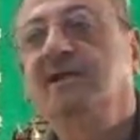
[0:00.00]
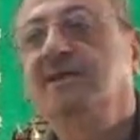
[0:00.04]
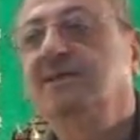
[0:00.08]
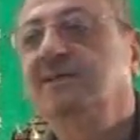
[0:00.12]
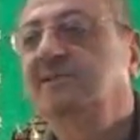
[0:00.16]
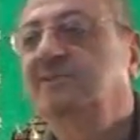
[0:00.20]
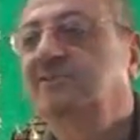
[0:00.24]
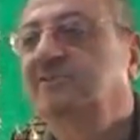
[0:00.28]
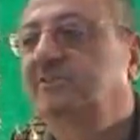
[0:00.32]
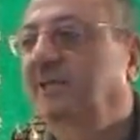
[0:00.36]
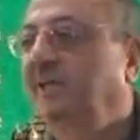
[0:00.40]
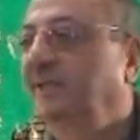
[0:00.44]

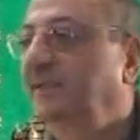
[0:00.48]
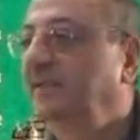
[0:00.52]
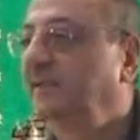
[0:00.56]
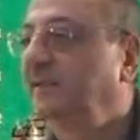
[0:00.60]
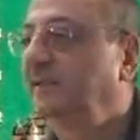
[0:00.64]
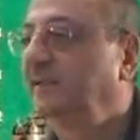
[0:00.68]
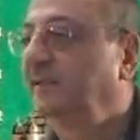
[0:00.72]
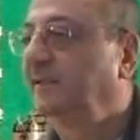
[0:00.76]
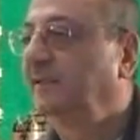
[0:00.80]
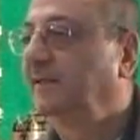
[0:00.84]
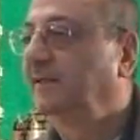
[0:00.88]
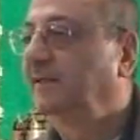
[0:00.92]
is saying
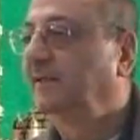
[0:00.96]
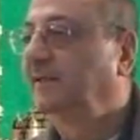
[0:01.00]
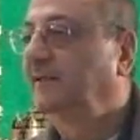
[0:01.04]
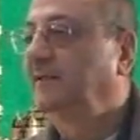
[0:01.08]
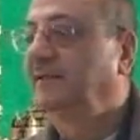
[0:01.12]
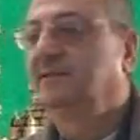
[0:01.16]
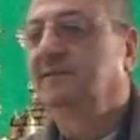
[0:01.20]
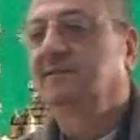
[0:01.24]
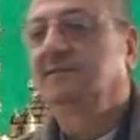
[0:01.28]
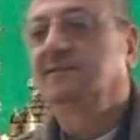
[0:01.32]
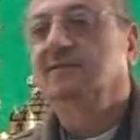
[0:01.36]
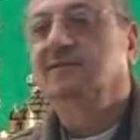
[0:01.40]

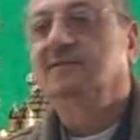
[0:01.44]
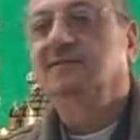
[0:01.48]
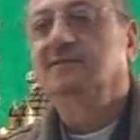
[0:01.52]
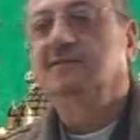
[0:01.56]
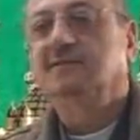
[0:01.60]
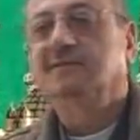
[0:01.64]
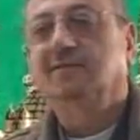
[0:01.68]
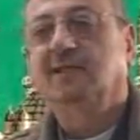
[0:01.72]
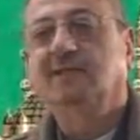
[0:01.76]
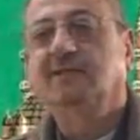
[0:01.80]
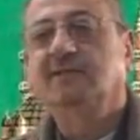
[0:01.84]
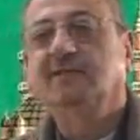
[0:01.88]

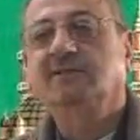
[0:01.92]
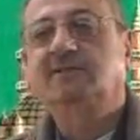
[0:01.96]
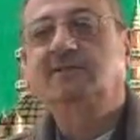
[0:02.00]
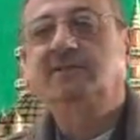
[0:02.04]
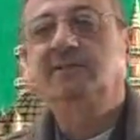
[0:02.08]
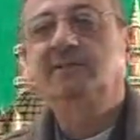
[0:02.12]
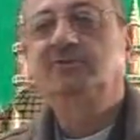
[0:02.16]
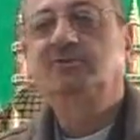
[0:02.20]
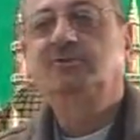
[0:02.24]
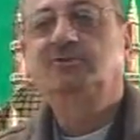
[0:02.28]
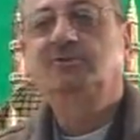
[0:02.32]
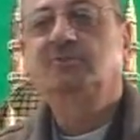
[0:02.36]
that the tea
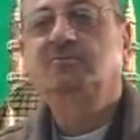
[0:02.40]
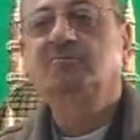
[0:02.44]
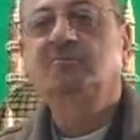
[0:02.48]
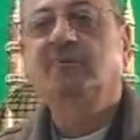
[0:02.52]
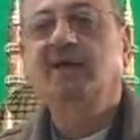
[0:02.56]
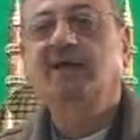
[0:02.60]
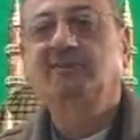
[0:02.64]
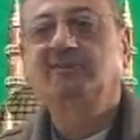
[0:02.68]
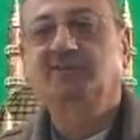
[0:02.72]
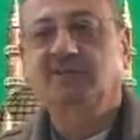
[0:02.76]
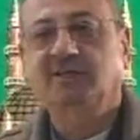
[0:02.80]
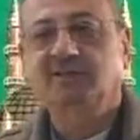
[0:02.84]
should
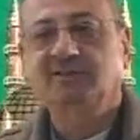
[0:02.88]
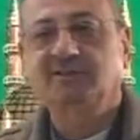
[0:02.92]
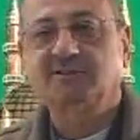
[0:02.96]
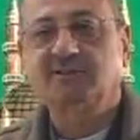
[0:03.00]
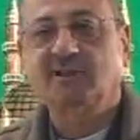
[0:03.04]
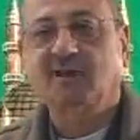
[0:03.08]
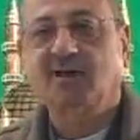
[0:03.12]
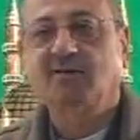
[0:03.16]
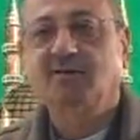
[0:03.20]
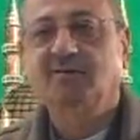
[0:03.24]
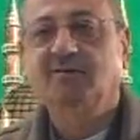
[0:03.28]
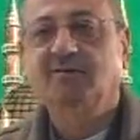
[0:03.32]
match us now.